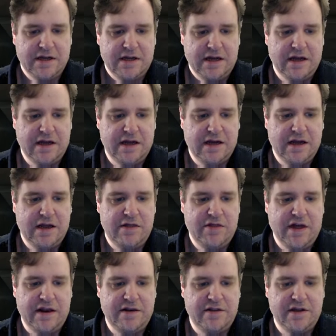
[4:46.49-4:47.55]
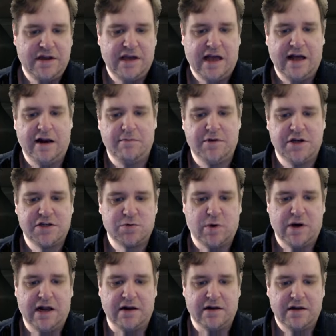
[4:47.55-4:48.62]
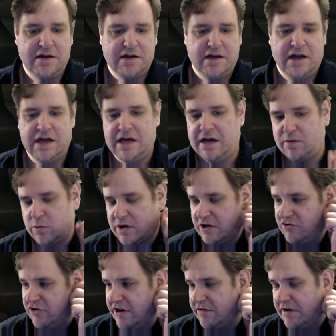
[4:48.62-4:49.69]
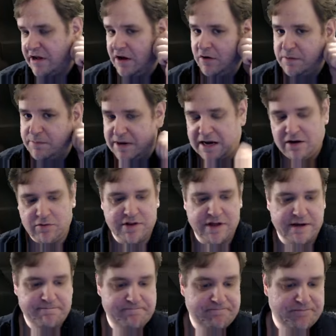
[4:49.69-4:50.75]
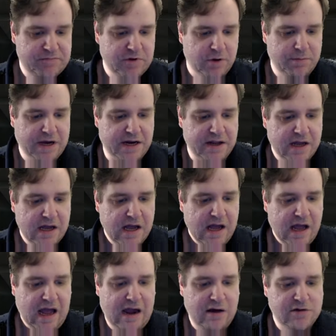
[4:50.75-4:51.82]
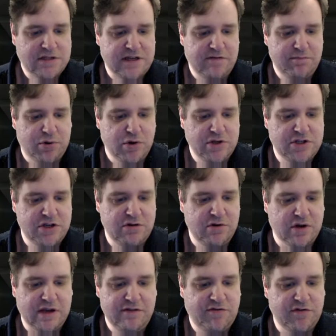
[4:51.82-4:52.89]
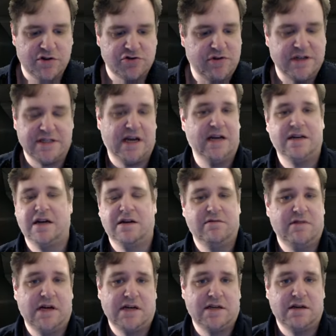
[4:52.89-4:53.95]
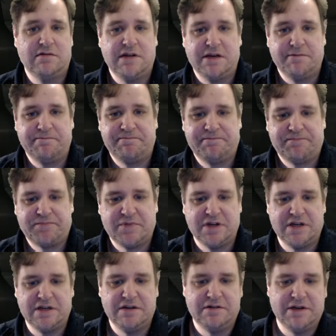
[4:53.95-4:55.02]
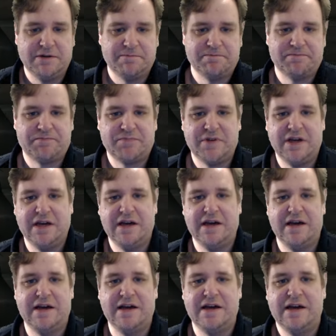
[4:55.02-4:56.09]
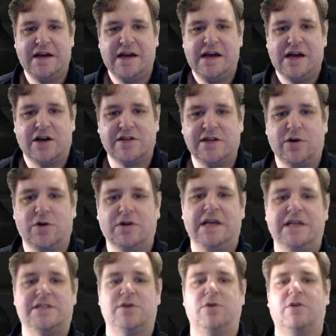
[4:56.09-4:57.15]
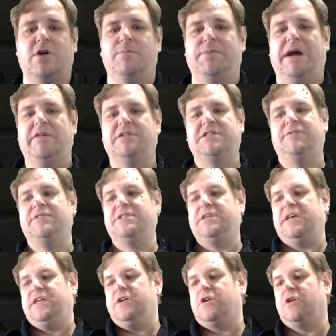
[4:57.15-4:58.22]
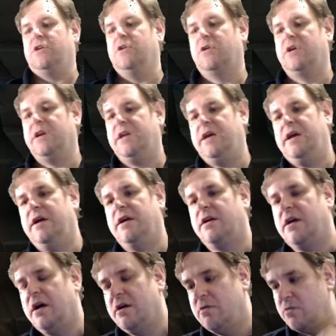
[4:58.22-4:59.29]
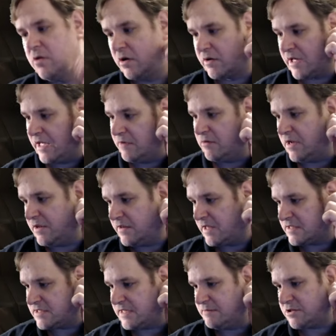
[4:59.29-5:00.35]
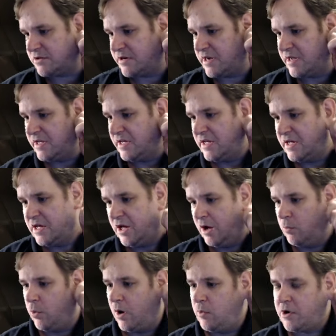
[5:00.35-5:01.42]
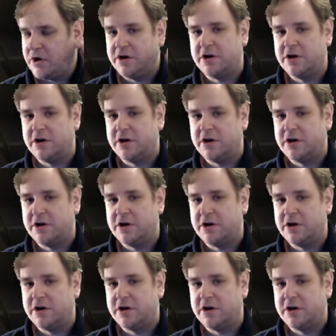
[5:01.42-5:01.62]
uh, and then the helmet as well uh, we can generate holy power with it. Not bad. How is 7.2 looking for us, Reds? I don't know. I don't know. I don't know. Because uh, it all it's all comparative, isn't it? You could look at it and go, okay, well, that seems all right. And what we're going to